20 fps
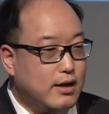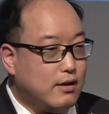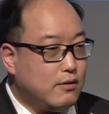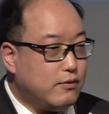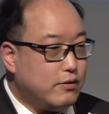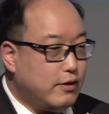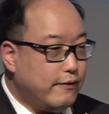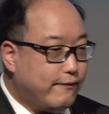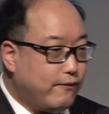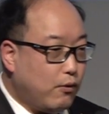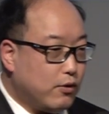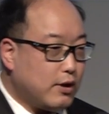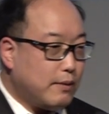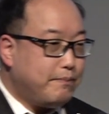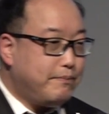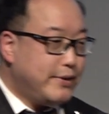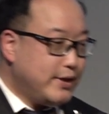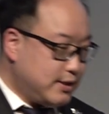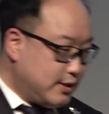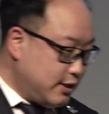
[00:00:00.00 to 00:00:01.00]
And
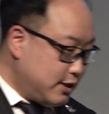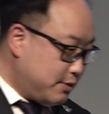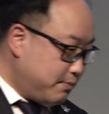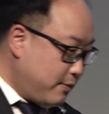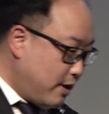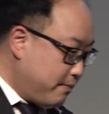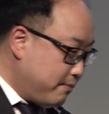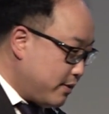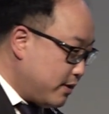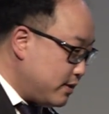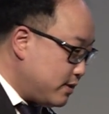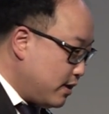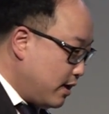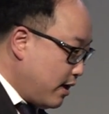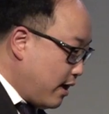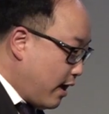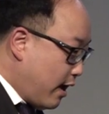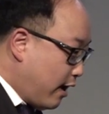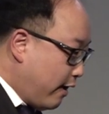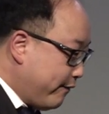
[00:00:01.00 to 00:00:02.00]
for the business
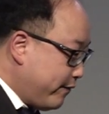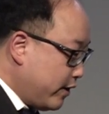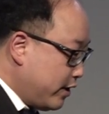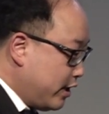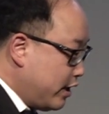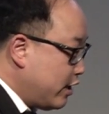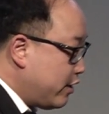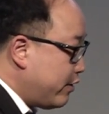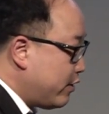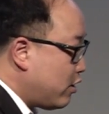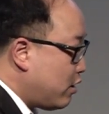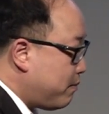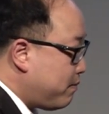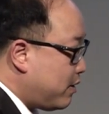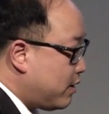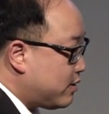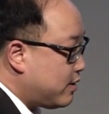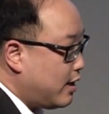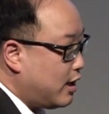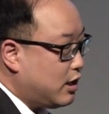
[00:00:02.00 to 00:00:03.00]
members, after hearing
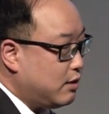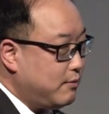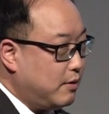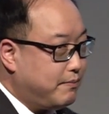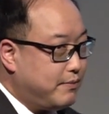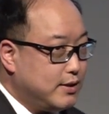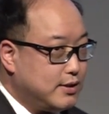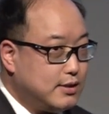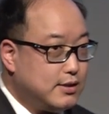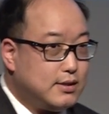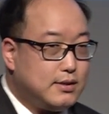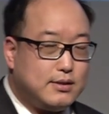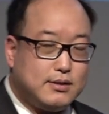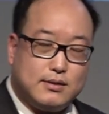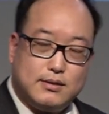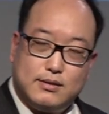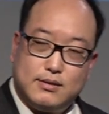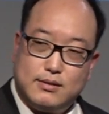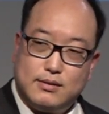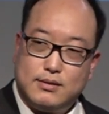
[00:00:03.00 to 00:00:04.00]
about the Atomy
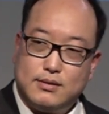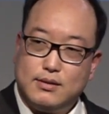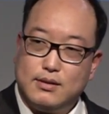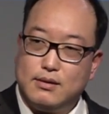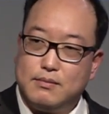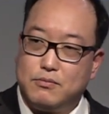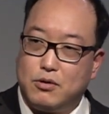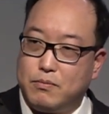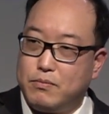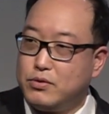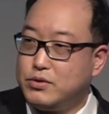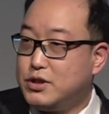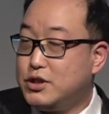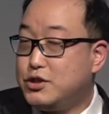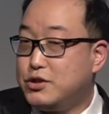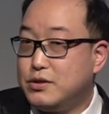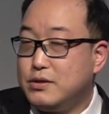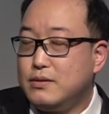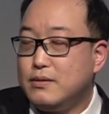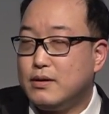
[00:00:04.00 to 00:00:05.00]
business
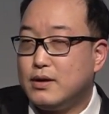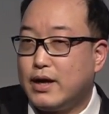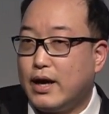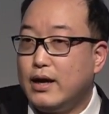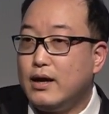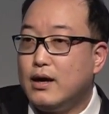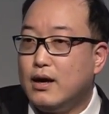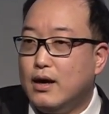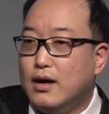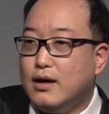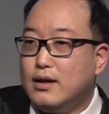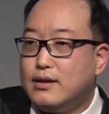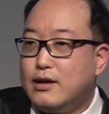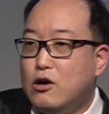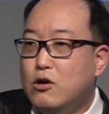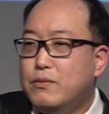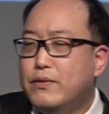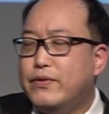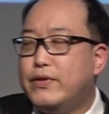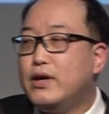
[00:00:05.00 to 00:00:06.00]
proposition, okay,
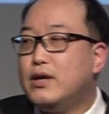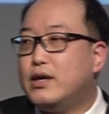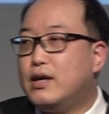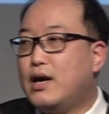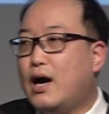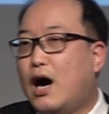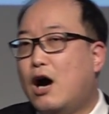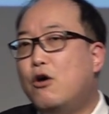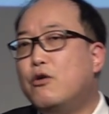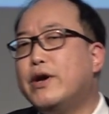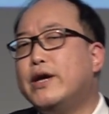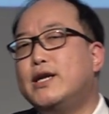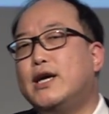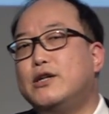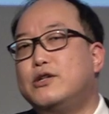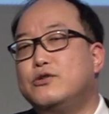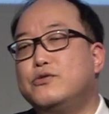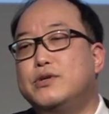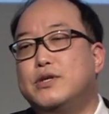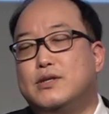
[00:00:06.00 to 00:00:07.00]
they will be thinking, how
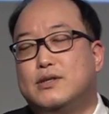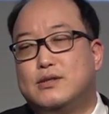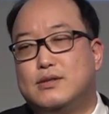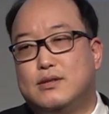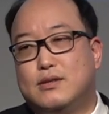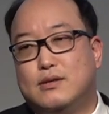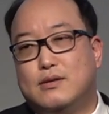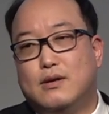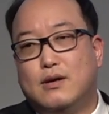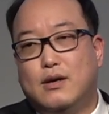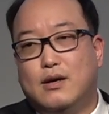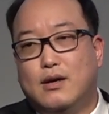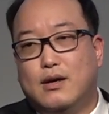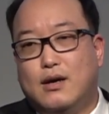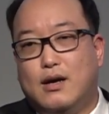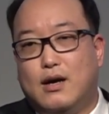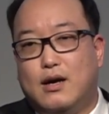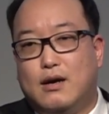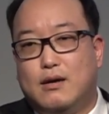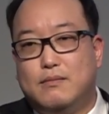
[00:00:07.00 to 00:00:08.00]
can I do this?
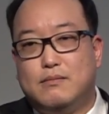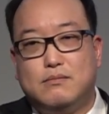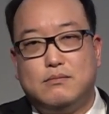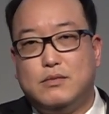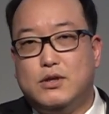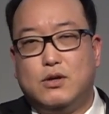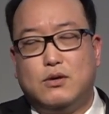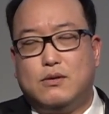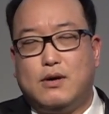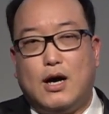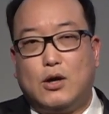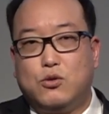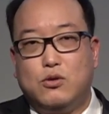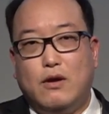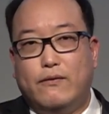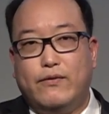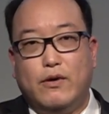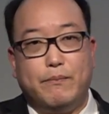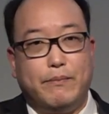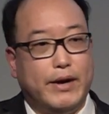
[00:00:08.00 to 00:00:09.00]
I
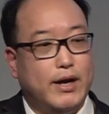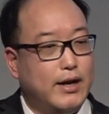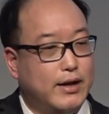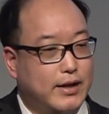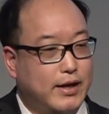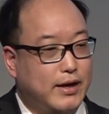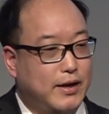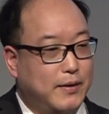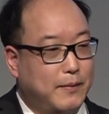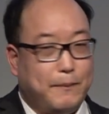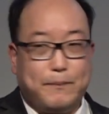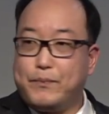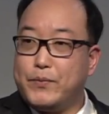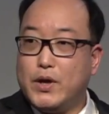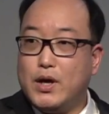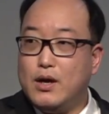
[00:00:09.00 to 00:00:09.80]
don't have ability.